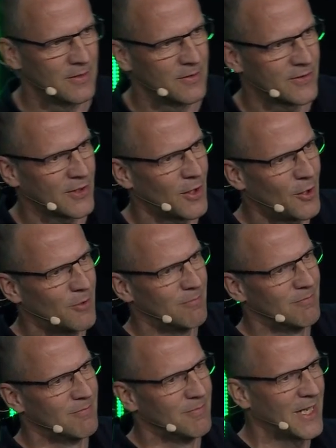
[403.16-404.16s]
So
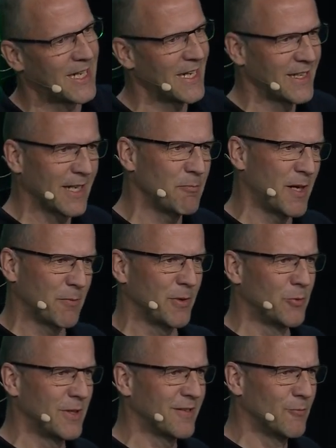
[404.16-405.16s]
again, that might be
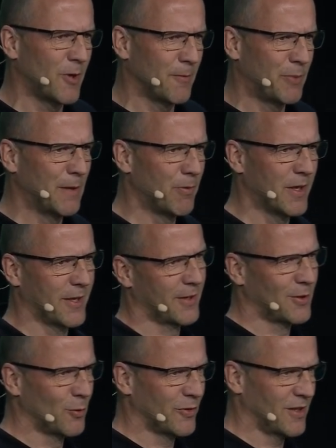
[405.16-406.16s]
a reason why people are not
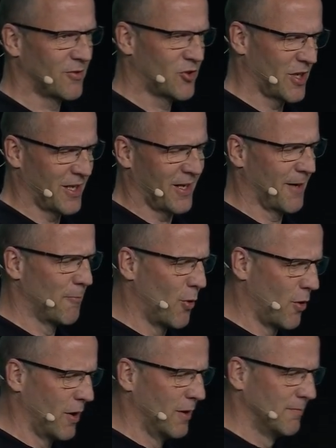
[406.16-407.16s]
using Gen AI
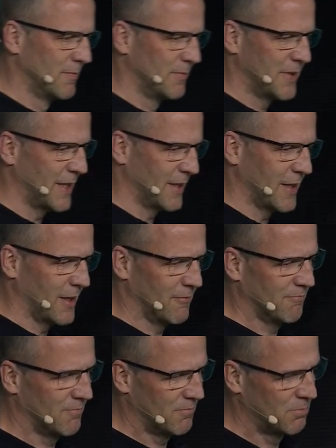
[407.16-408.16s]
more than they
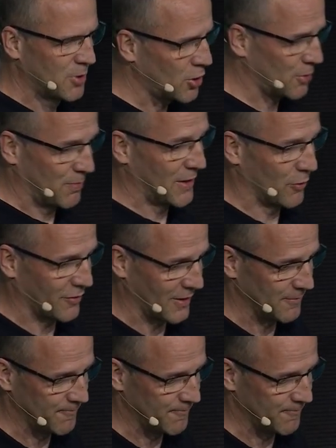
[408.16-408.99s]
could be using.